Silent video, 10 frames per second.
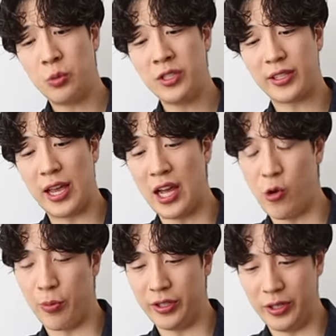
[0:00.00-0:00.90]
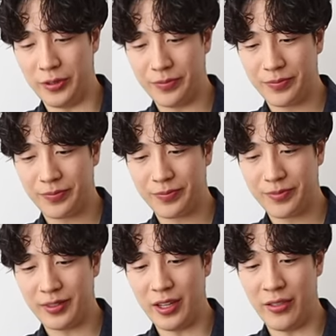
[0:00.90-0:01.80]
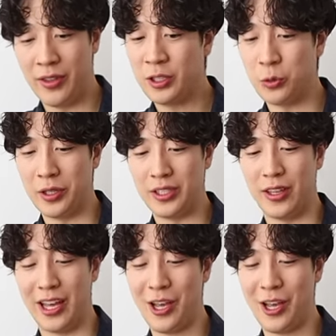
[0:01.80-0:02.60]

one is a can opener. And this one is a leg